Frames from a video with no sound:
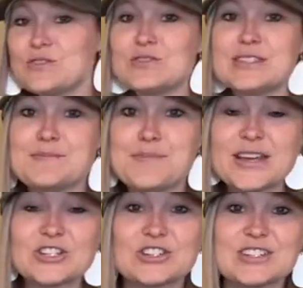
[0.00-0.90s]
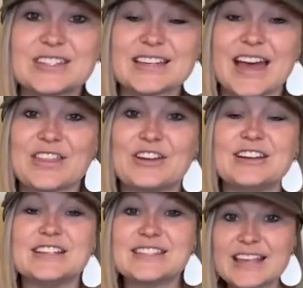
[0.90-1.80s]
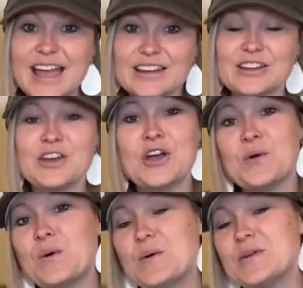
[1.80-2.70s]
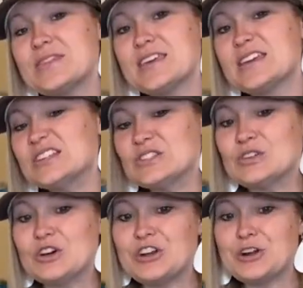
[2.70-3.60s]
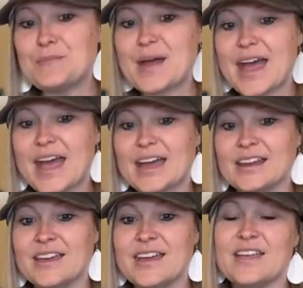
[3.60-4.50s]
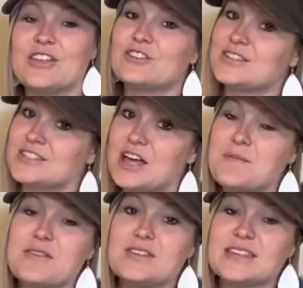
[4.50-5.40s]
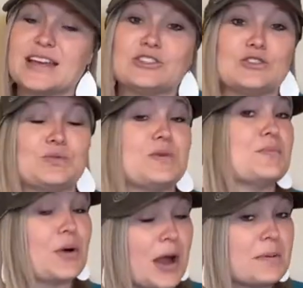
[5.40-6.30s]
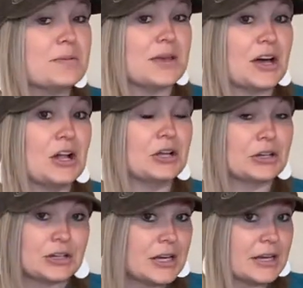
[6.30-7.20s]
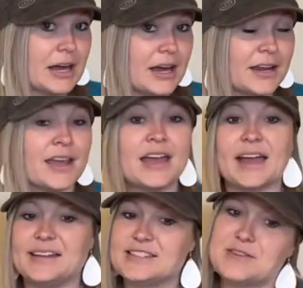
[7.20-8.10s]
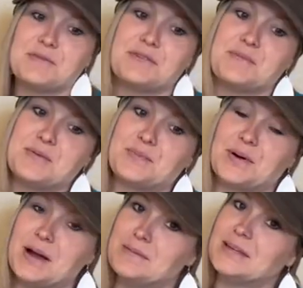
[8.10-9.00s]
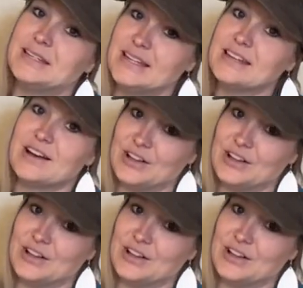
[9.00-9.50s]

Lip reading: through some pictures together and decided what we think is good or bad. There are some of these answers we probably all agreed on, and some of them we probably didn't